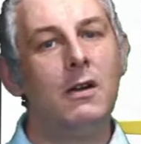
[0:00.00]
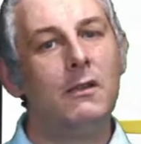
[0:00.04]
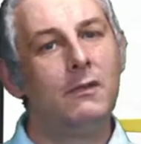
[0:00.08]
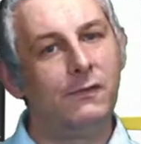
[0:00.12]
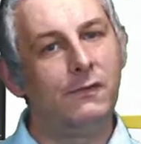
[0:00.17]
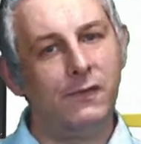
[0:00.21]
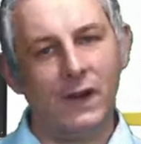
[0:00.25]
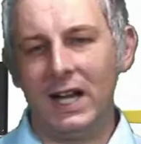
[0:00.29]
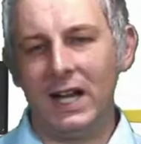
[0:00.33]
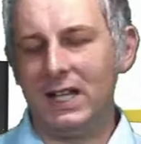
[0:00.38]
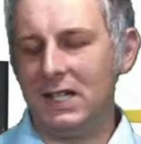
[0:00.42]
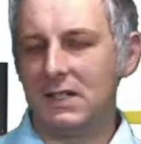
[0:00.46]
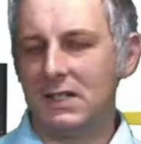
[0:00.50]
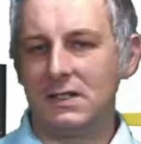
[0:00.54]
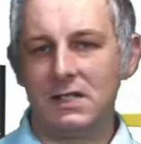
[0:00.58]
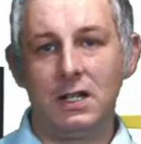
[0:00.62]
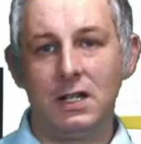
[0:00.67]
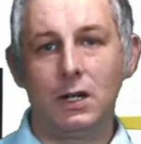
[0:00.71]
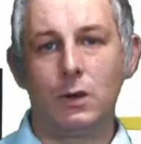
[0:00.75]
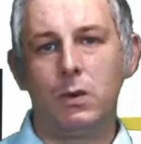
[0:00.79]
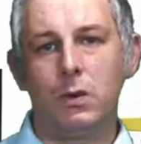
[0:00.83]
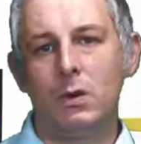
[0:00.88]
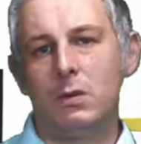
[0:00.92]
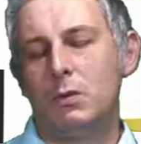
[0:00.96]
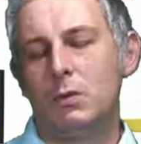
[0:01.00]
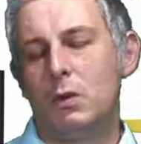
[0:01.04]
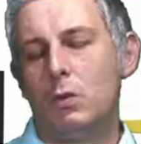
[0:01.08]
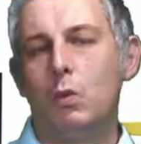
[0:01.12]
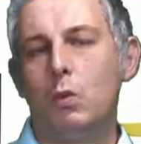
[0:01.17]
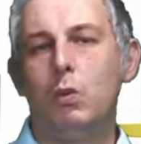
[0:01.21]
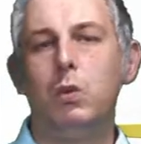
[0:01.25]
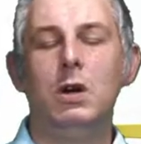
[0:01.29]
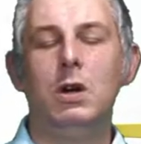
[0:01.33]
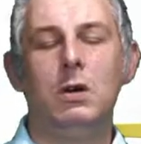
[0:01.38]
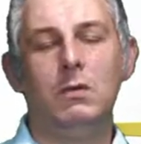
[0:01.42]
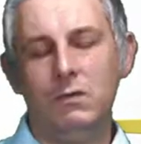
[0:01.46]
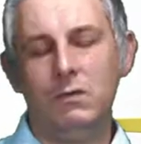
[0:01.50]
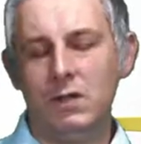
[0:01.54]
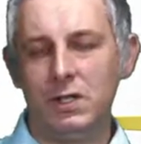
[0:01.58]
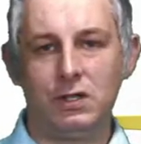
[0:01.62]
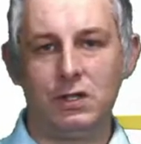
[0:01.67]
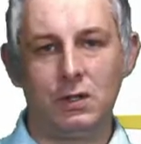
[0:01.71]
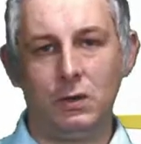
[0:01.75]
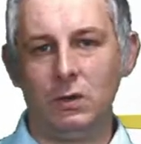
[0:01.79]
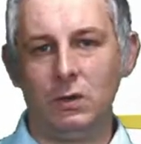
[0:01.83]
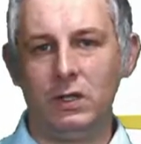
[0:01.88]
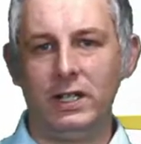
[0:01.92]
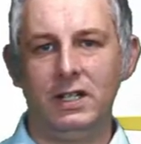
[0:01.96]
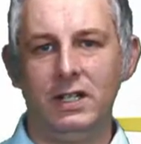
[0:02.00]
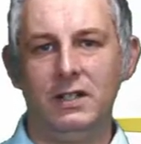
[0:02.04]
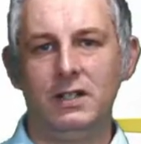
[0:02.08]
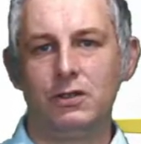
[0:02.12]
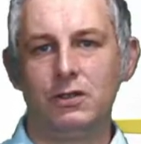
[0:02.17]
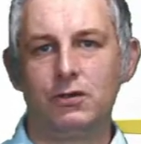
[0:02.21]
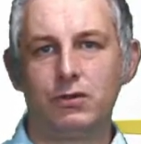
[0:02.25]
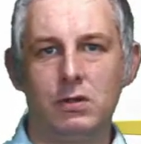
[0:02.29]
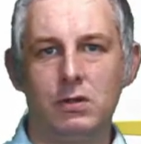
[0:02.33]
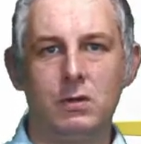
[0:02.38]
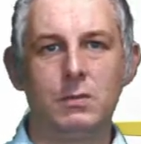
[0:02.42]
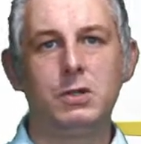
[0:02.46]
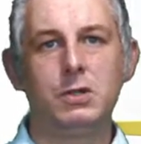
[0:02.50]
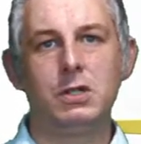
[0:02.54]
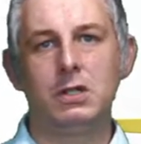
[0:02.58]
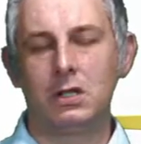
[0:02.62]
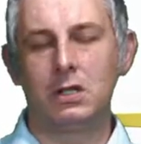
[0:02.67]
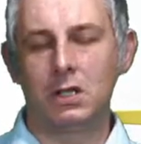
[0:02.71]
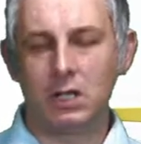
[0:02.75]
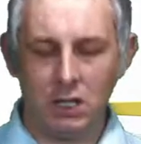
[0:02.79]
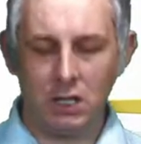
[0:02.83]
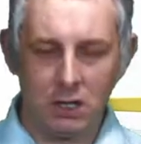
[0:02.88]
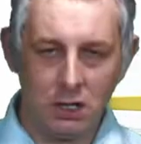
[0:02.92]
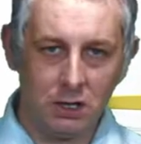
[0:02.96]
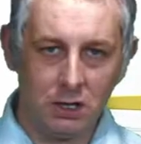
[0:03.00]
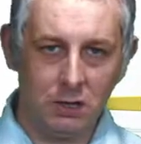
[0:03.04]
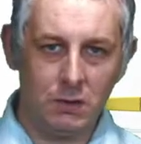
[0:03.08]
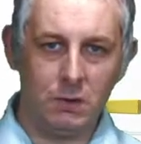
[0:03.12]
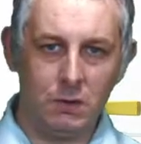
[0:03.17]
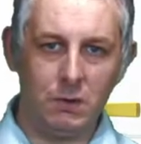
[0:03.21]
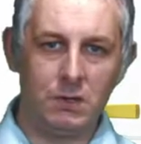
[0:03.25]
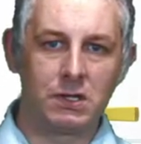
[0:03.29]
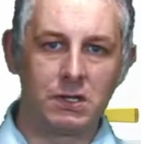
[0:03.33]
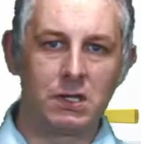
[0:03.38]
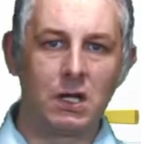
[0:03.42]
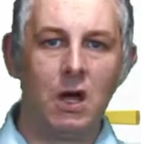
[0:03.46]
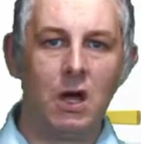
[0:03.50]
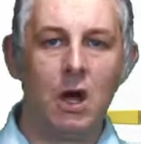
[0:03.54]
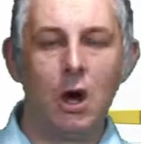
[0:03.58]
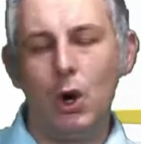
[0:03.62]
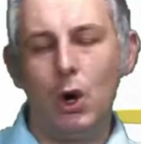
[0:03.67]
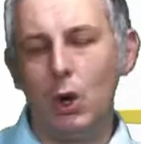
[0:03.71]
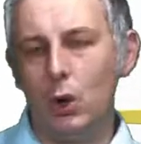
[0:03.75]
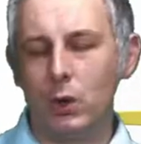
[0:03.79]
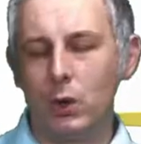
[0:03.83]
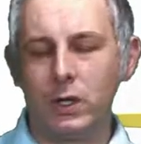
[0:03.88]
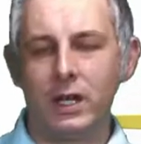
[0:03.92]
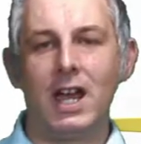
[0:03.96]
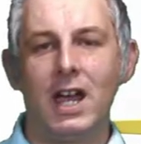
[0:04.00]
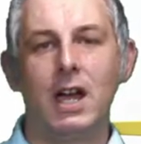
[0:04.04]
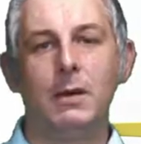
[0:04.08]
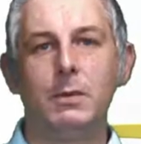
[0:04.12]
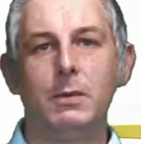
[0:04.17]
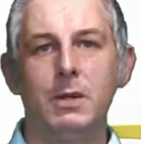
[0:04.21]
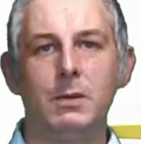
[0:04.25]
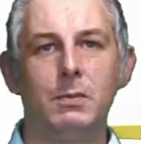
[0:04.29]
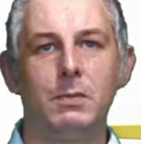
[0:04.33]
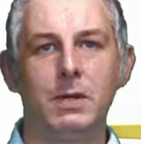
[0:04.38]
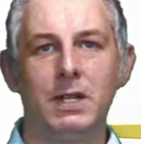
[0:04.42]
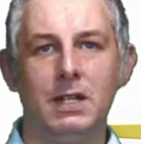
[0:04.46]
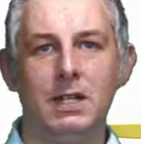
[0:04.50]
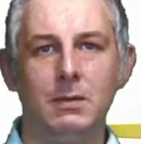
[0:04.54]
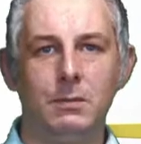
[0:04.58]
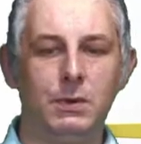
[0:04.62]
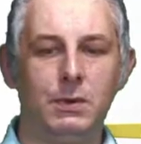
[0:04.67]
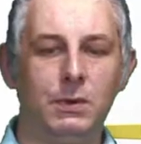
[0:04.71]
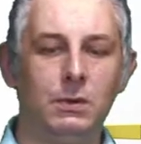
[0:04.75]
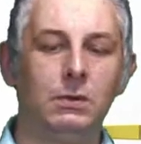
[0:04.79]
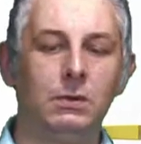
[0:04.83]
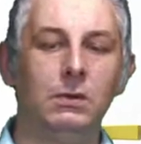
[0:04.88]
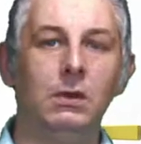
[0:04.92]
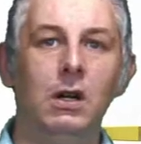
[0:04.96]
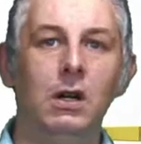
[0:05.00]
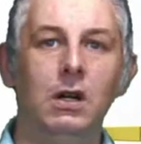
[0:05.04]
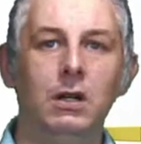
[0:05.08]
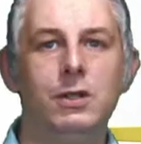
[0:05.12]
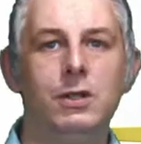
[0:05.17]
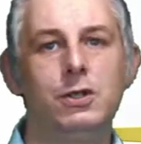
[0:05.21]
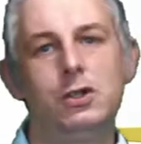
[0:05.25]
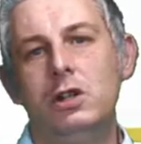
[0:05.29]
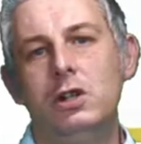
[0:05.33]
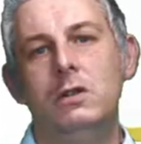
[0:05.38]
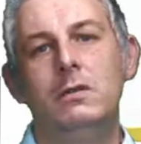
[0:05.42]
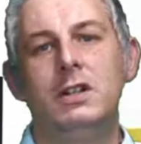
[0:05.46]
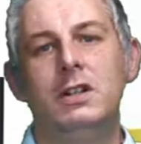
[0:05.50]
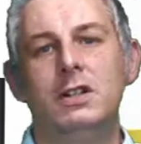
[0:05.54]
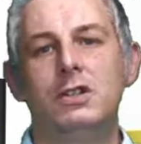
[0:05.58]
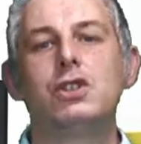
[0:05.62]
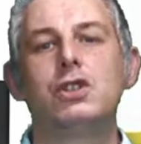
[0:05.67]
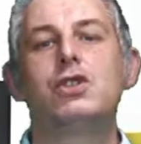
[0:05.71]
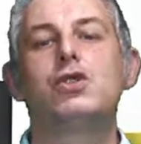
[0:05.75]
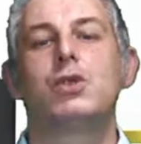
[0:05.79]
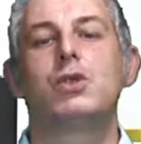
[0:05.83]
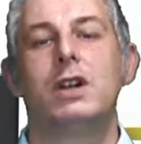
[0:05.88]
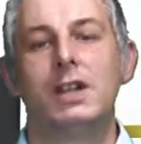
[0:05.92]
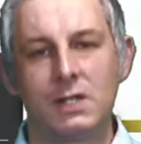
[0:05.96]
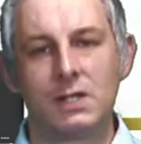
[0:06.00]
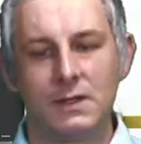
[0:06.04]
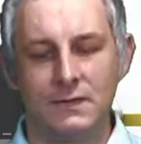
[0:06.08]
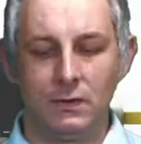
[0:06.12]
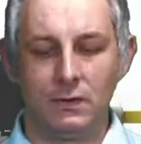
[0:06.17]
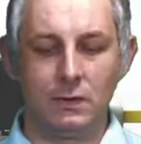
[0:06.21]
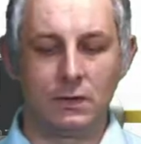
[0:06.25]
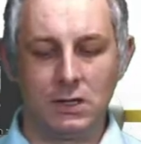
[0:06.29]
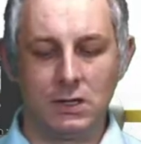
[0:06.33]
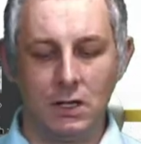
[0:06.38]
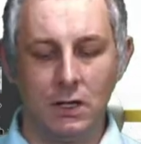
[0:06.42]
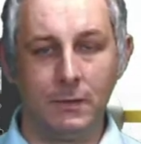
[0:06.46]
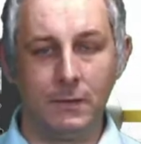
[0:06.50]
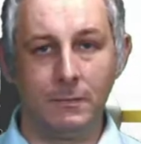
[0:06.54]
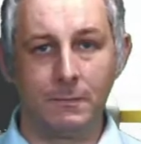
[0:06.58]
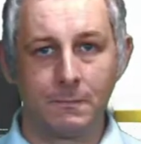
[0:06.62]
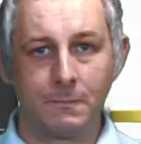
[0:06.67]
Failures in equipment will result in disruption, queues, unhappy people during a stressful time.